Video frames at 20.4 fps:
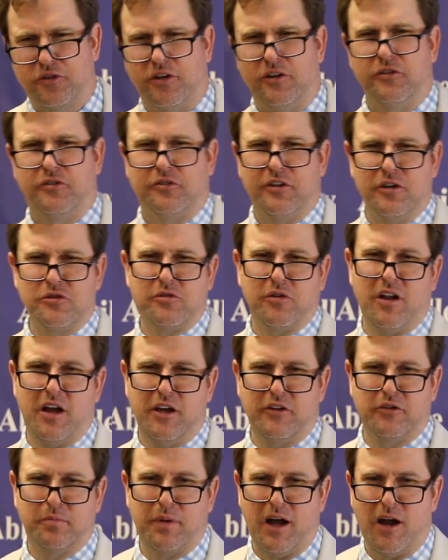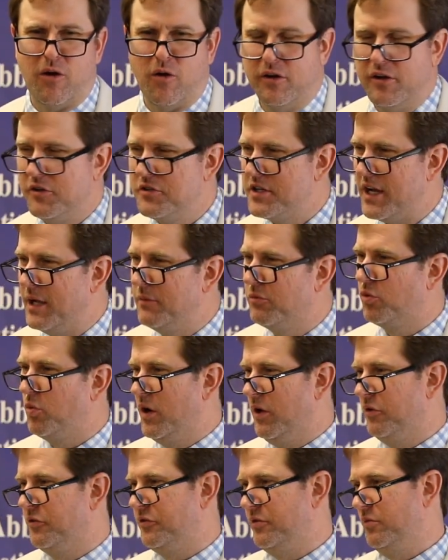It's going to centralize power. Now, James
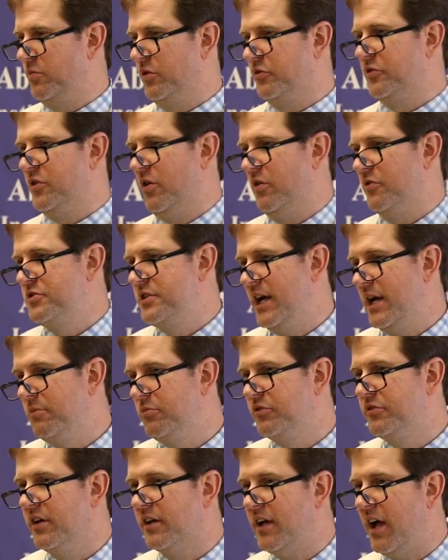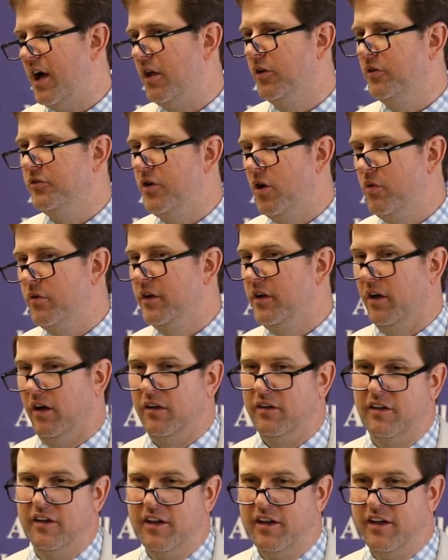Wilson was called James de
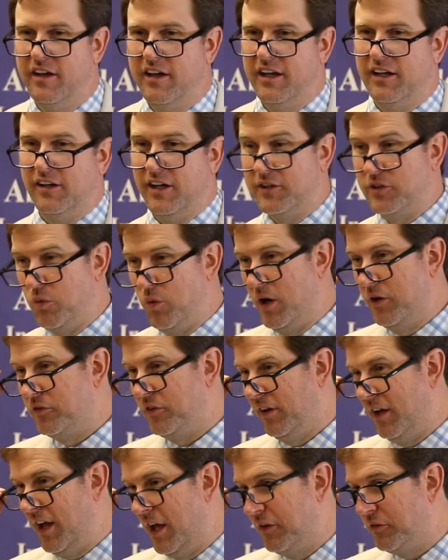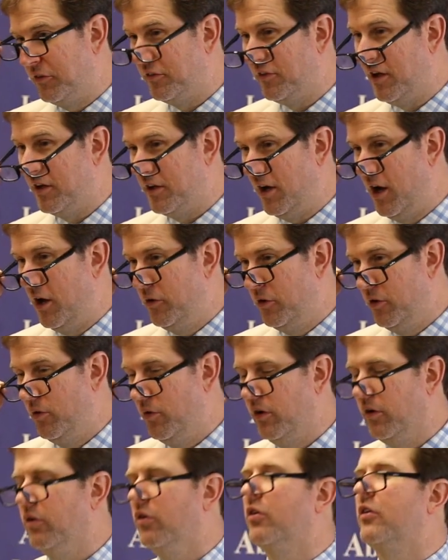Caledonia. He liked to wear his glasses like I
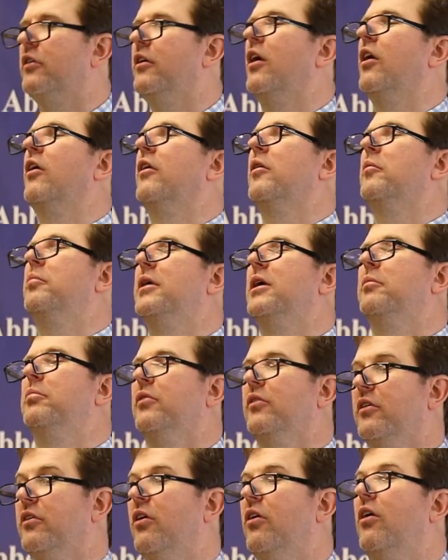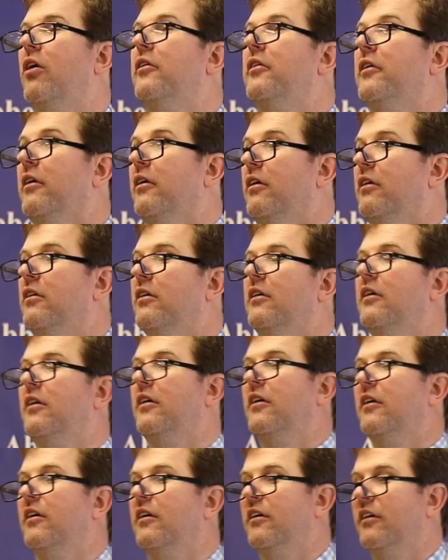do and look down at people and haughty.
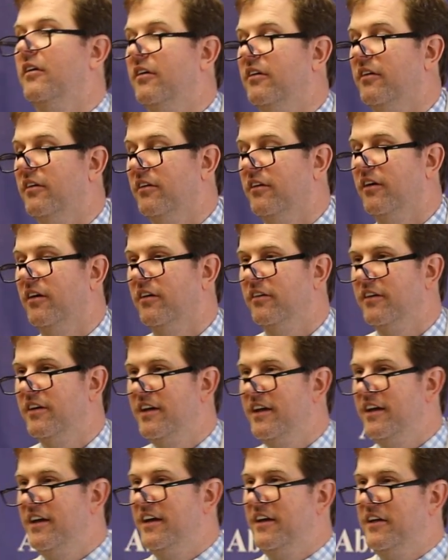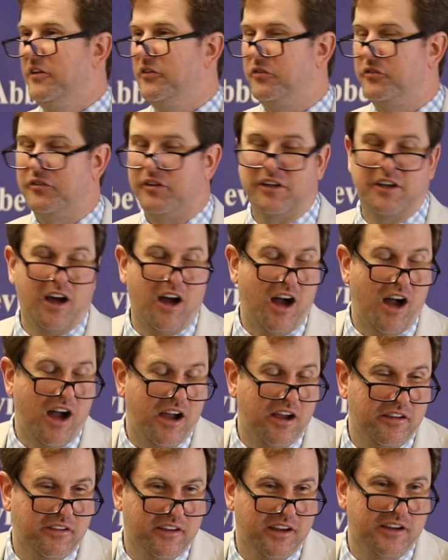And this is a
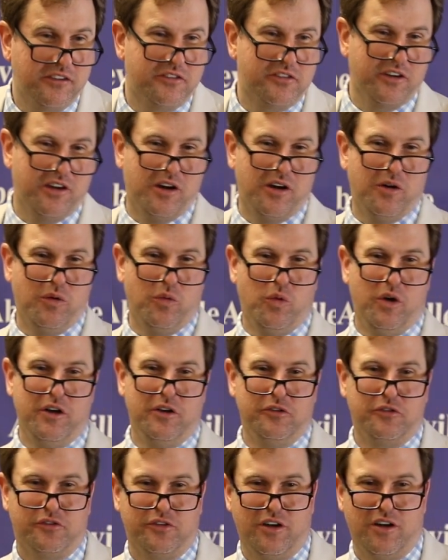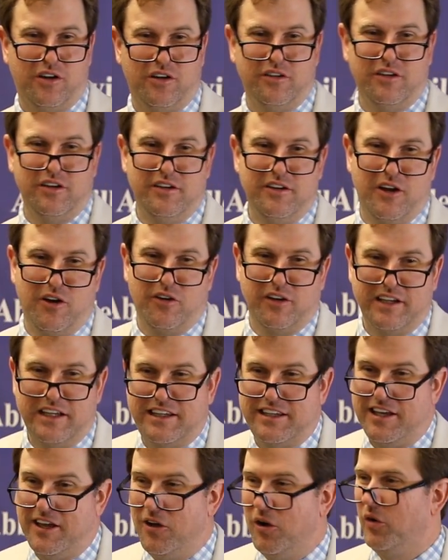guy that was
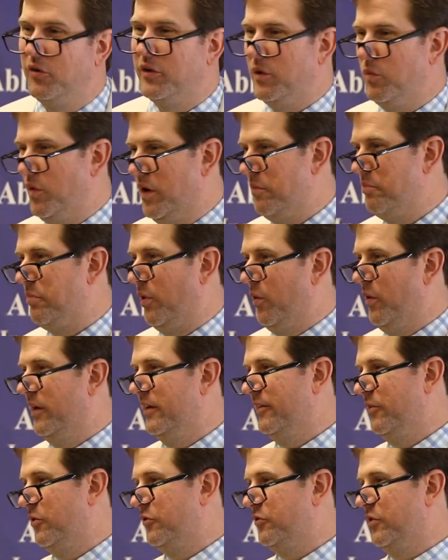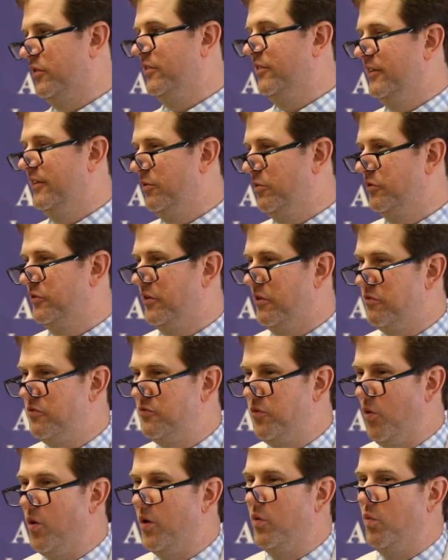nearly killed at one point. There was a
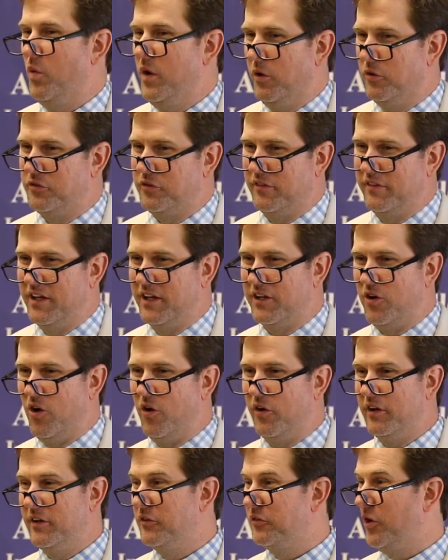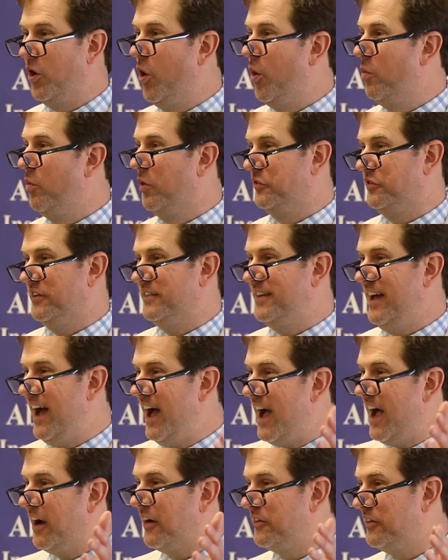Fort Wilson, they called it. His home was
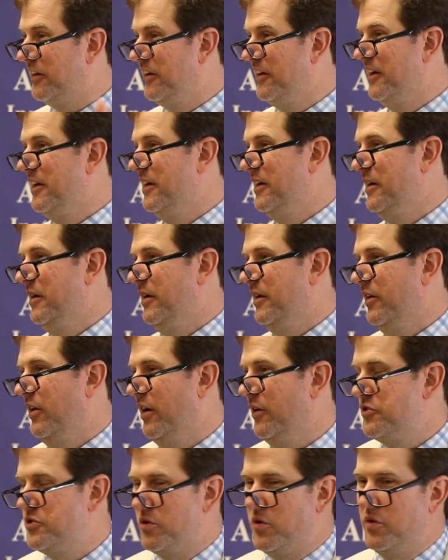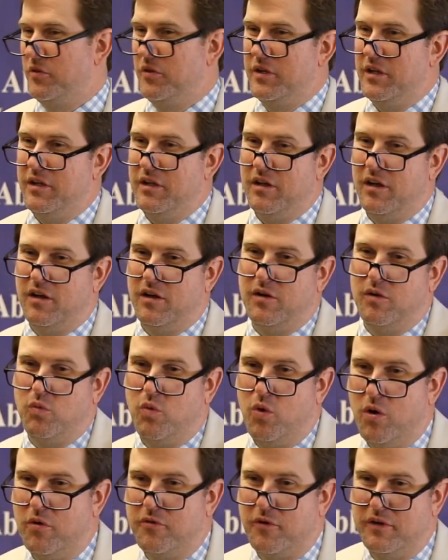attacked during the
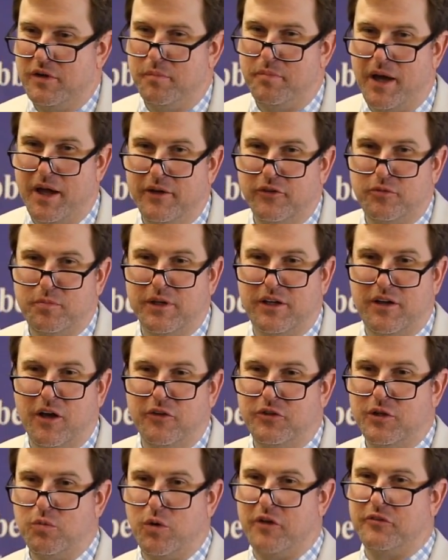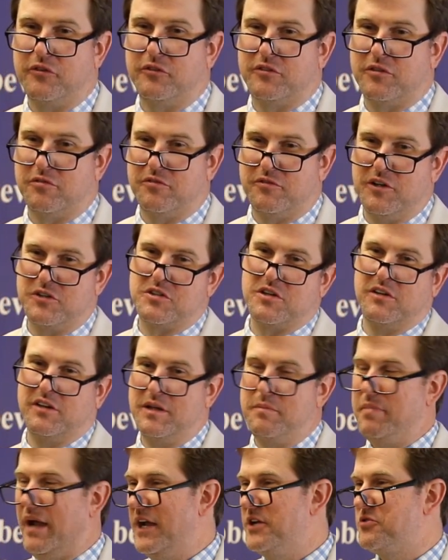War for Independence because he wasn't
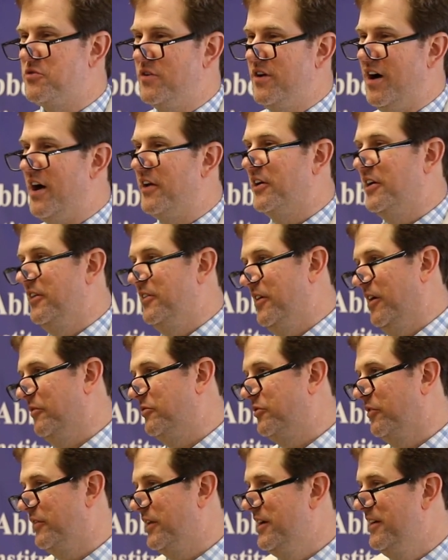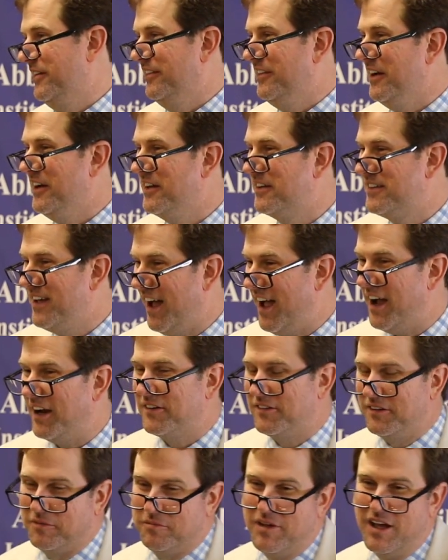sufficiently patriotic enough. So they
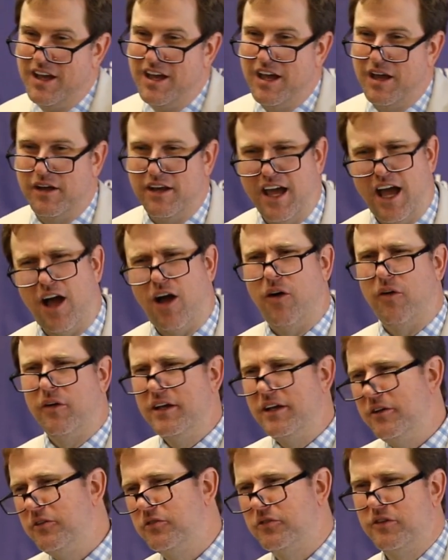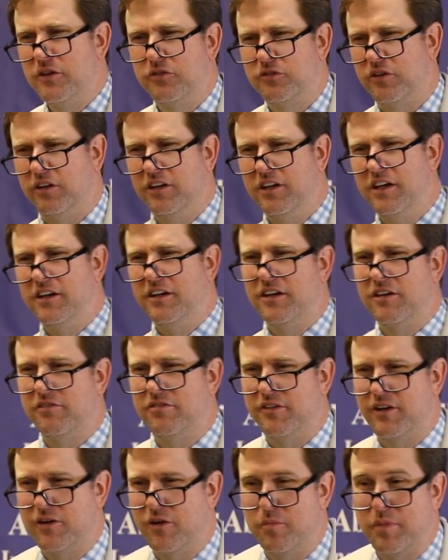attacked him. And now he's this
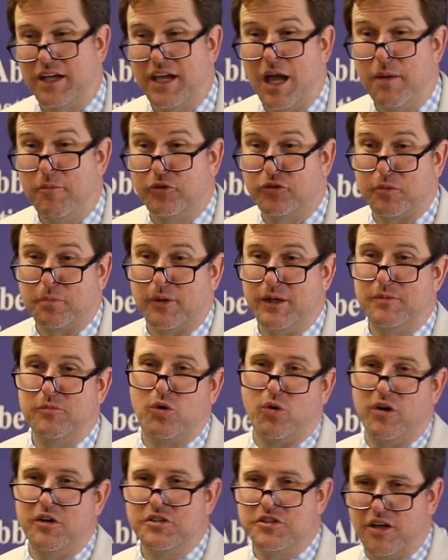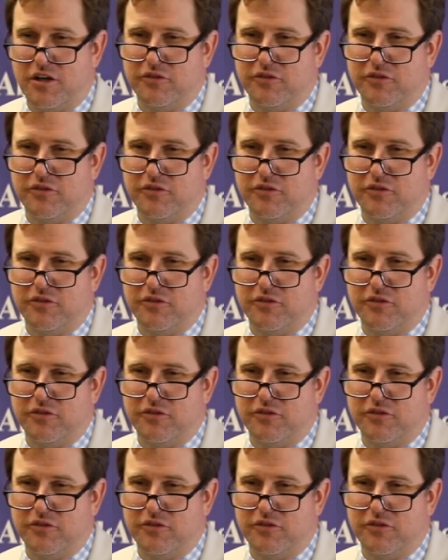leading figure, became a Supreme Court